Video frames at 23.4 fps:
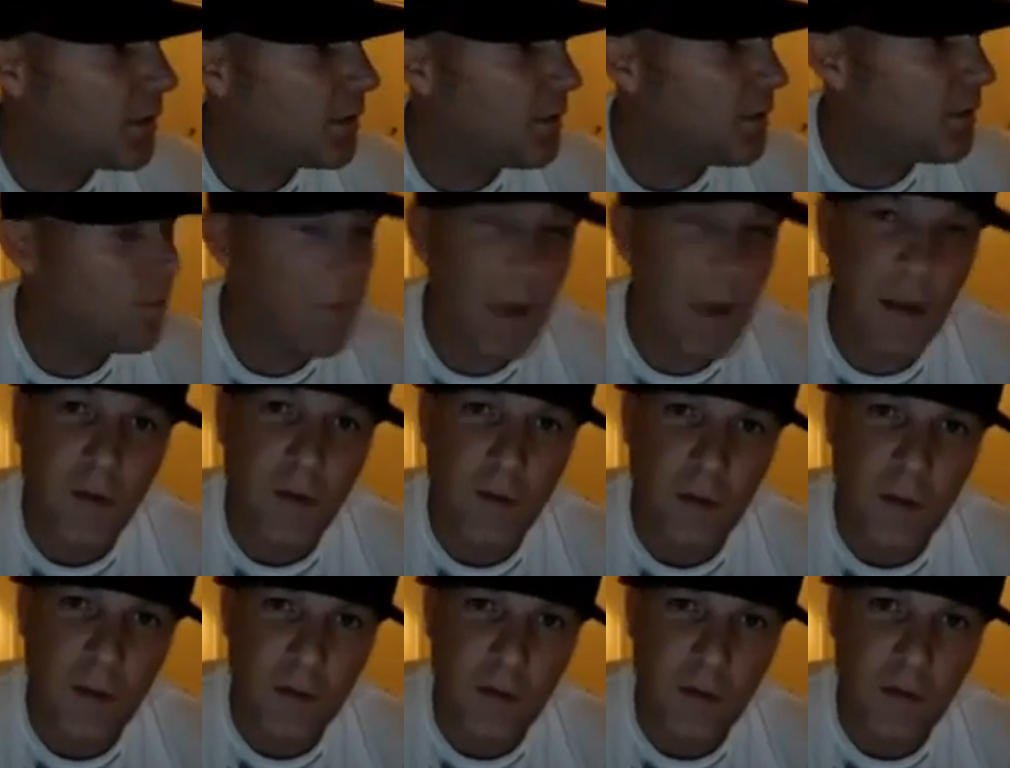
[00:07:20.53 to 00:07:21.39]

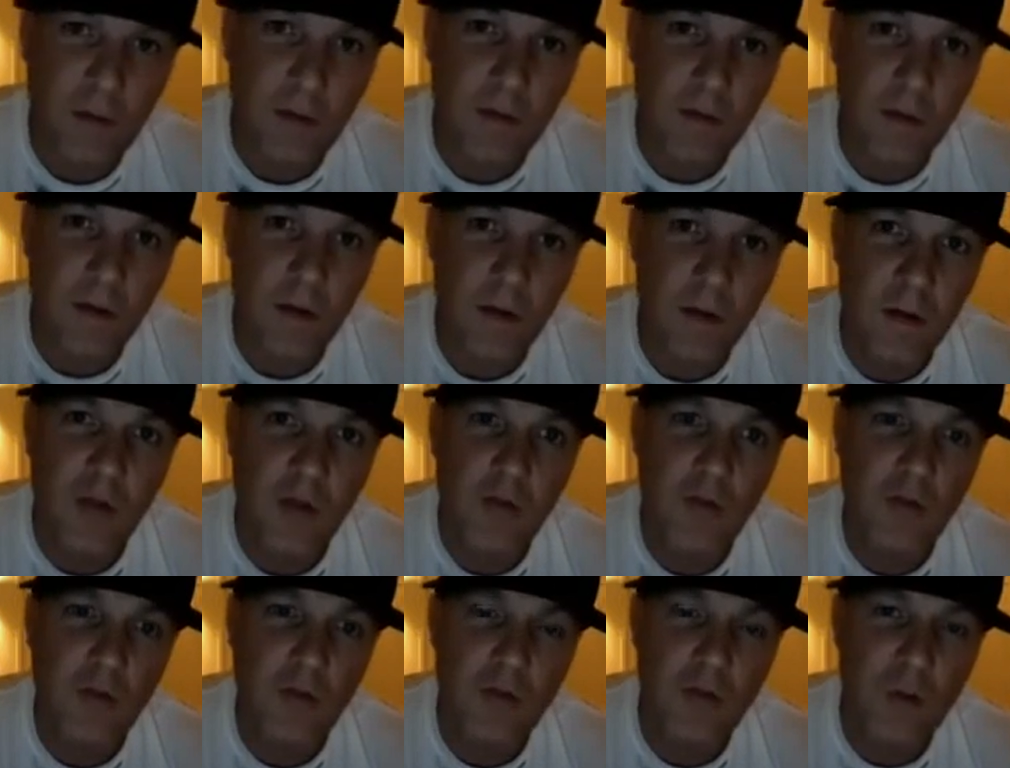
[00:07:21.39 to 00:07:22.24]
amazing to see how
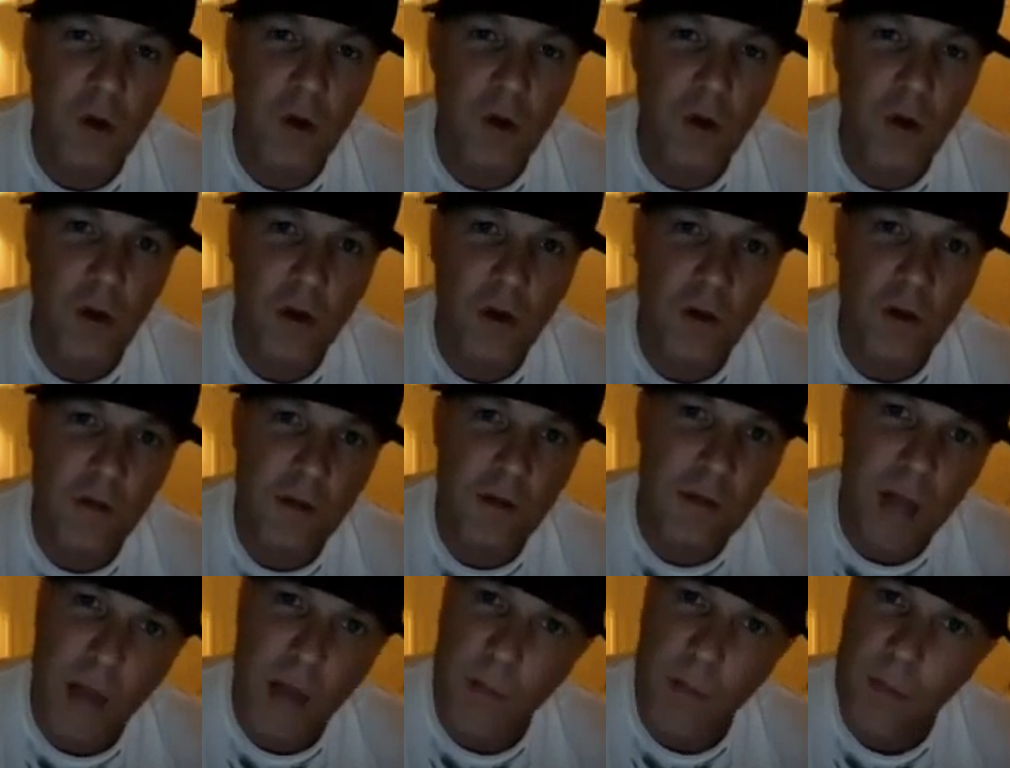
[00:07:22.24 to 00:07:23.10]
strong and
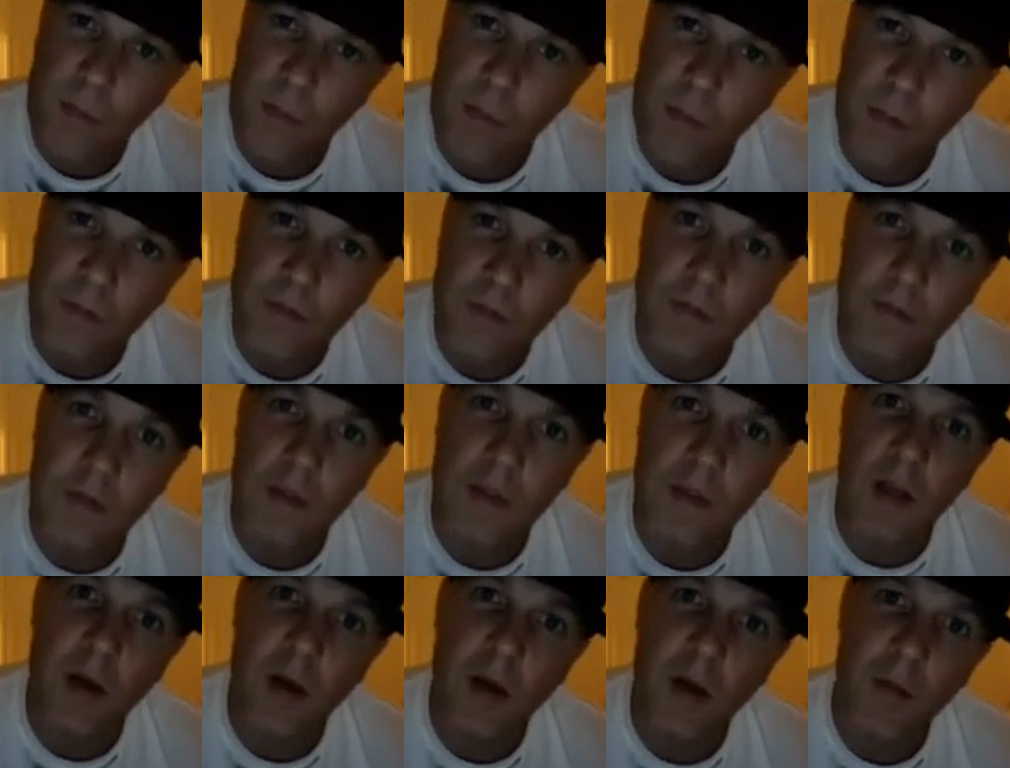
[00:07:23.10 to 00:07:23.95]
unstoppable
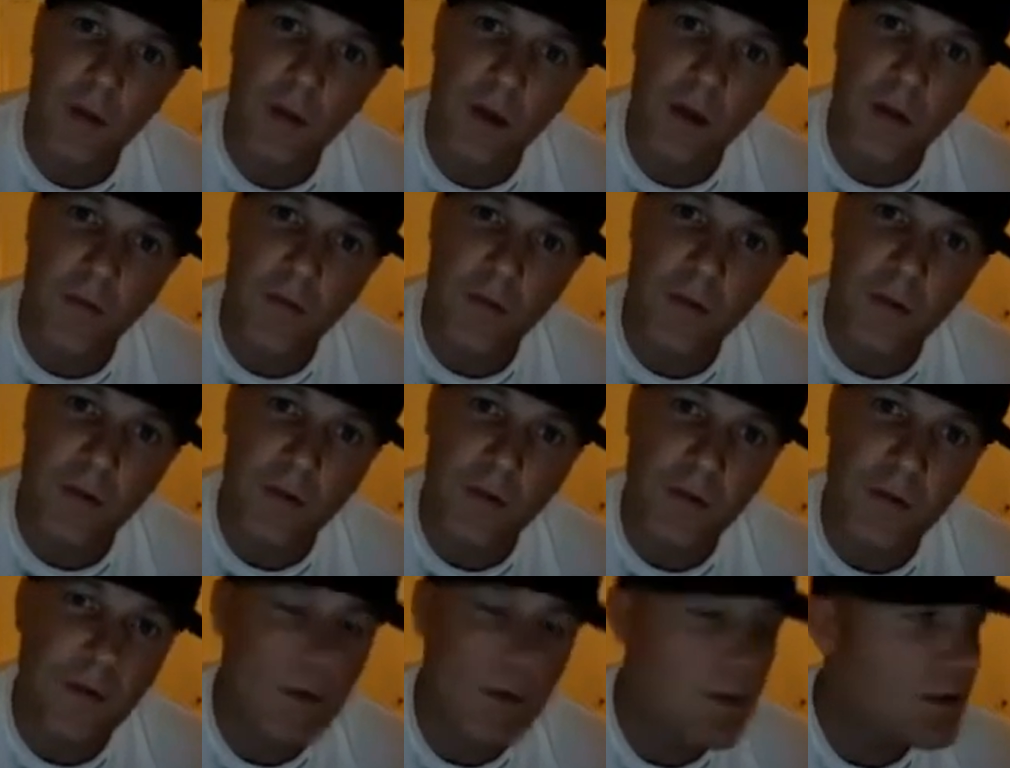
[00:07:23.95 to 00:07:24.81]
the LBF is.
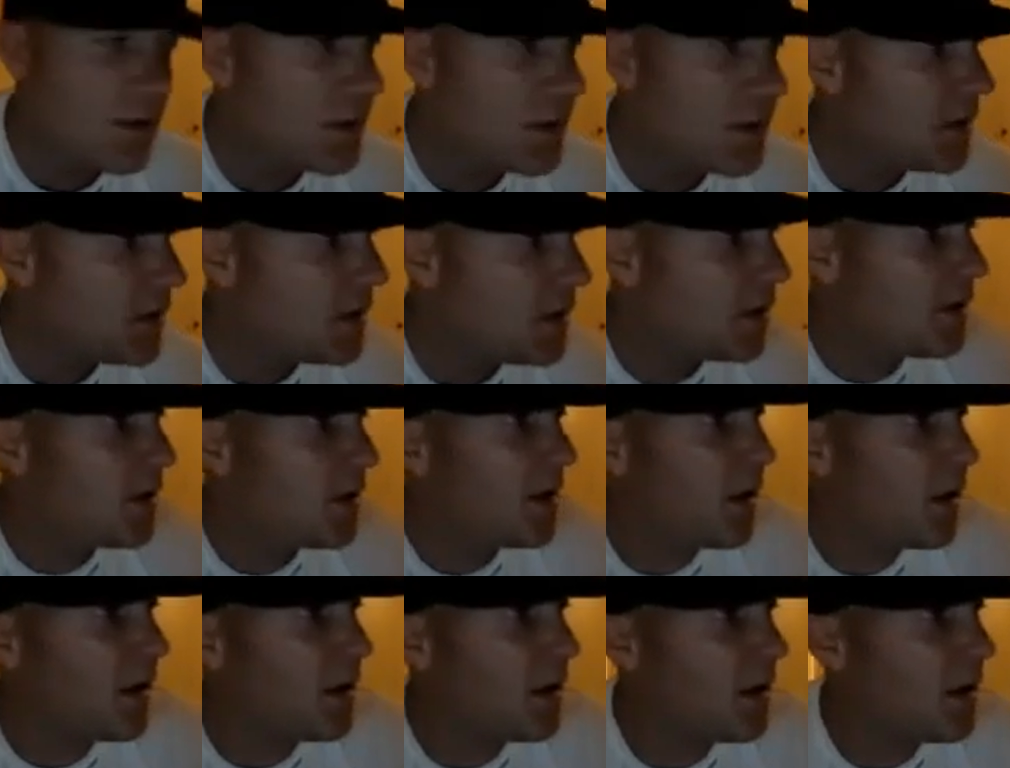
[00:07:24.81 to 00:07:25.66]

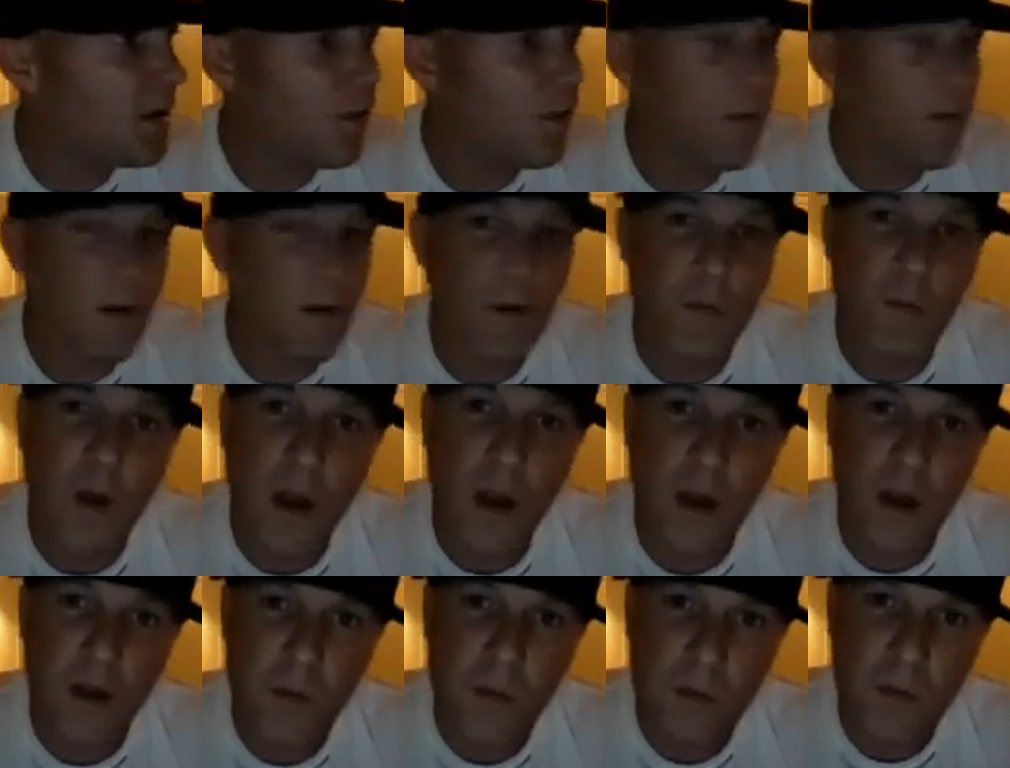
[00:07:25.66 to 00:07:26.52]
And I'm very
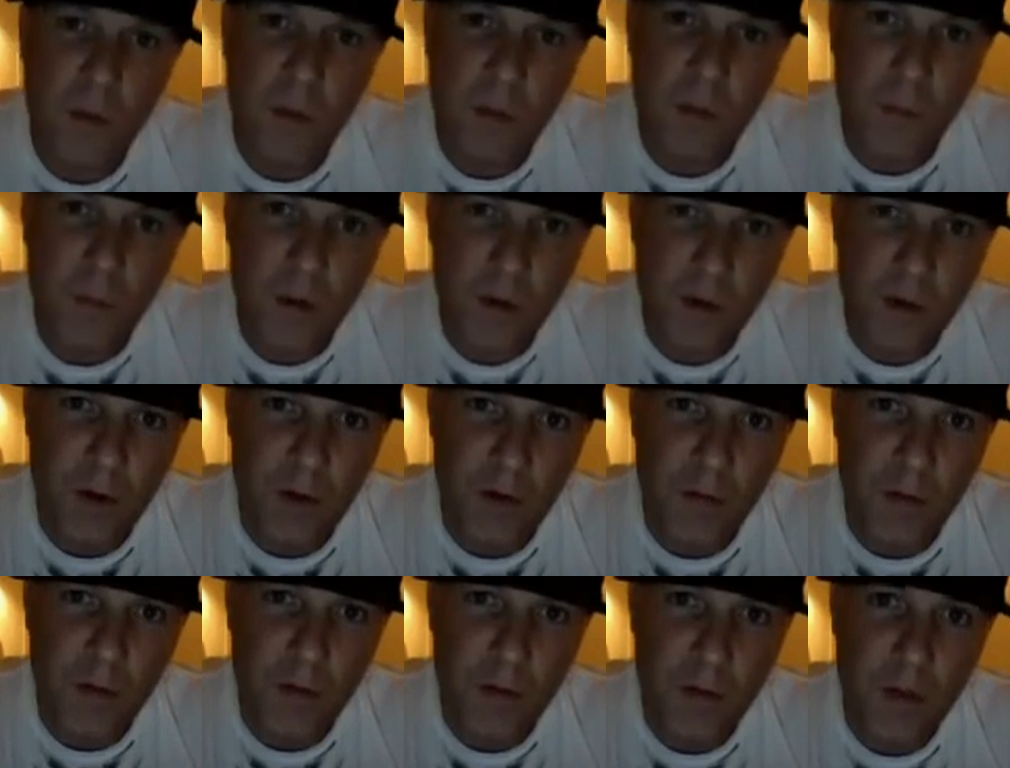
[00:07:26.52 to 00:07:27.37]
proud to be a part of
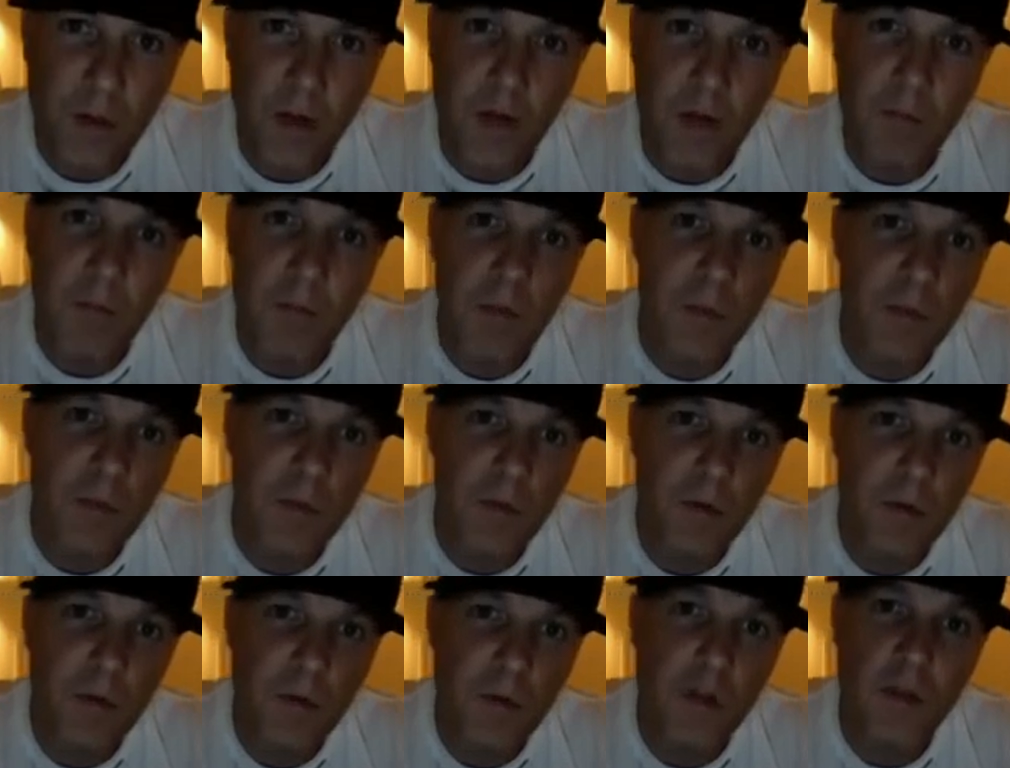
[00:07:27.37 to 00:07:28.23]
it and a
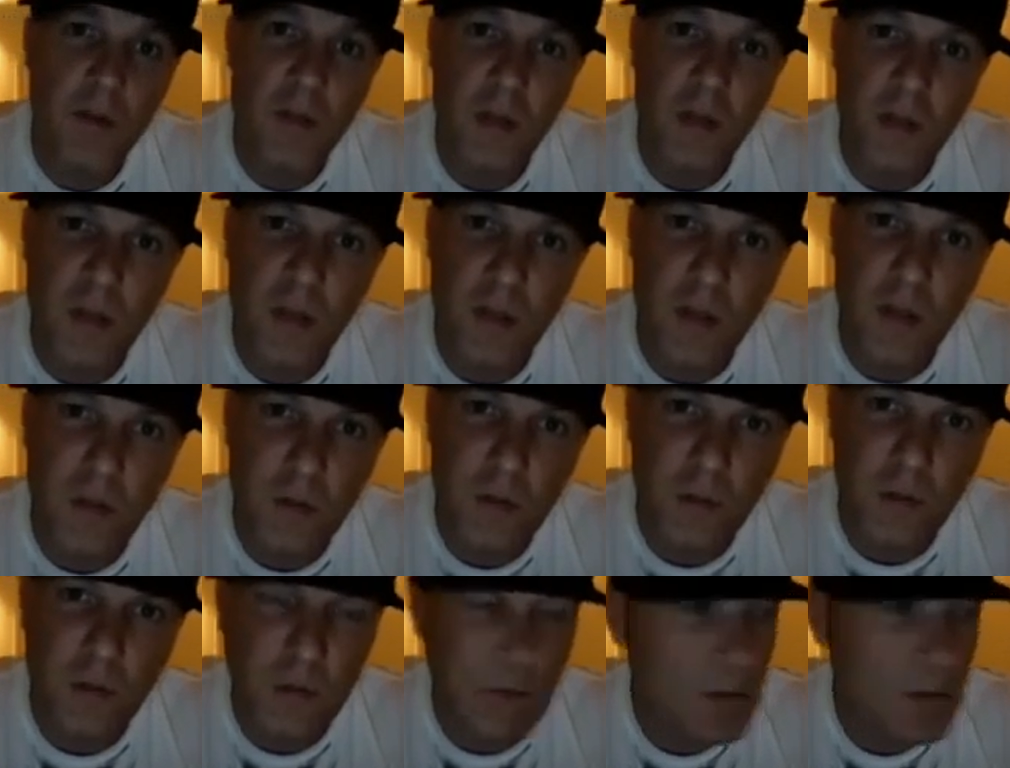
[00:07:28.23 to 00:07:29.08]
member just like you.